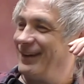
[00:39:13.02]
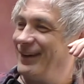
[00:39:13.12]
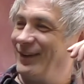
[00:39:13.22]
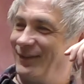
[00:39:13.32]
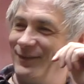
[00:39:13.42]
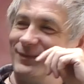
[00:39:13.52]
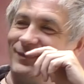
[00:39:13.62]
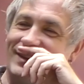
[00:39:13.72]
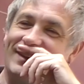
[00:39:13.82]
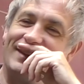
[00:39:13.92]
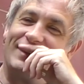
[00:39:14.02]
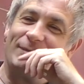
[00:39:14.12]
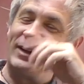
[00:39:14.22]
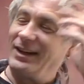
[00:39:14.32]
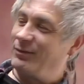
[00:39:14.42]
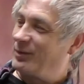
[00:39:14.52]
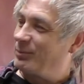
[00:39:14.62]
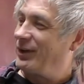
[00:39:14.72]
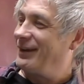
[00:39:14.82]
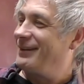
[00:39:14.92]
um, my name is
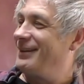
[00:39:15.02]
Prince.